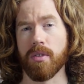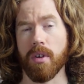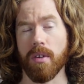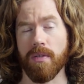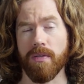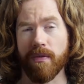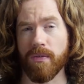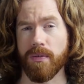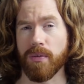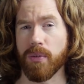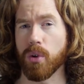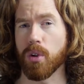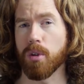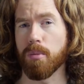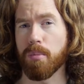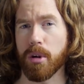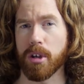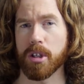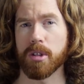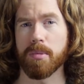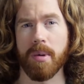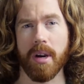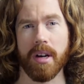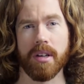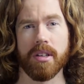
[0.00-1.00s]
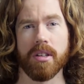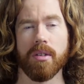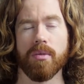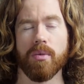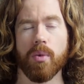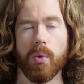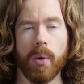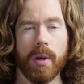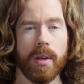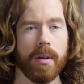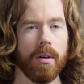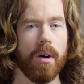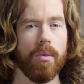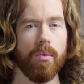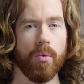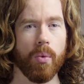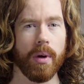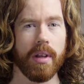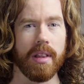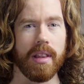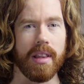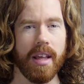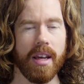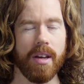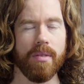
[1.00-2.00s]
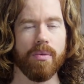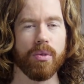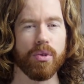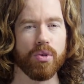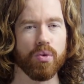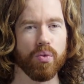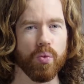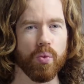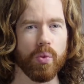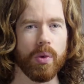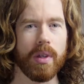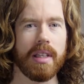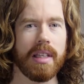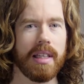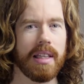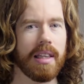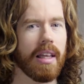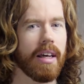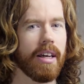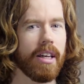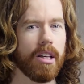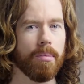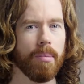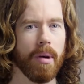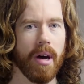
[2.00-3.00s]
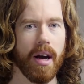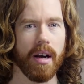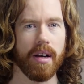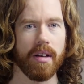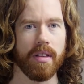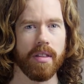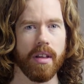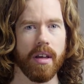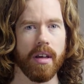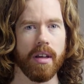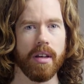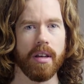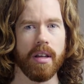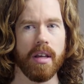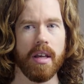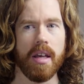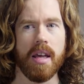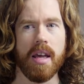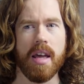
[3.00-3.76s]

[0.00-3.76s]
the full perspective of what life was really like back then,